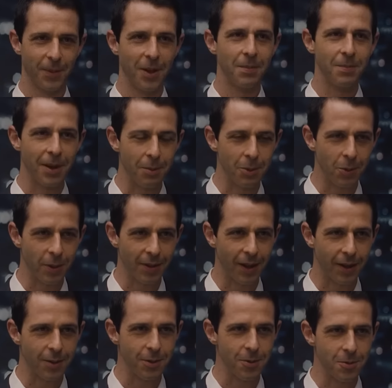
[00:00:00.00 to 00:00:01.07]
The two
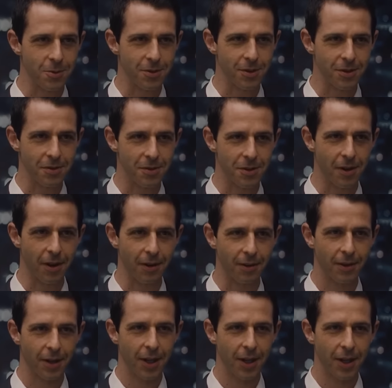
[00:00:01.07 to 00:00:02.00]
provide emergency capital to keep